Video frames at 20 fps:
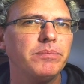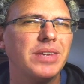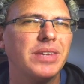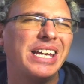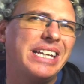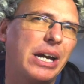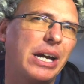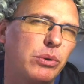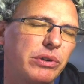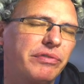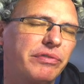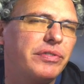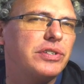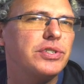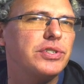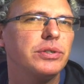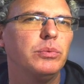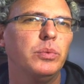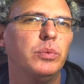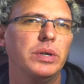and how
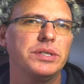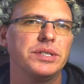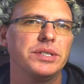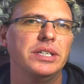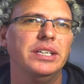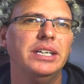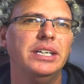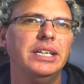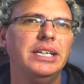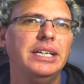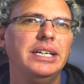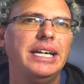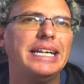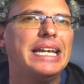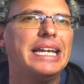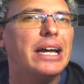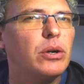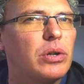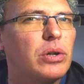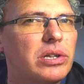efficient was it, and
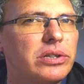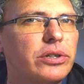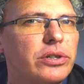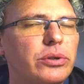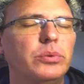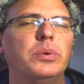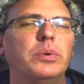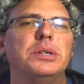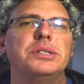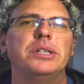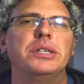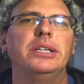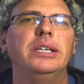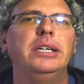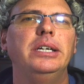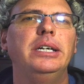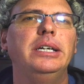how clear was it.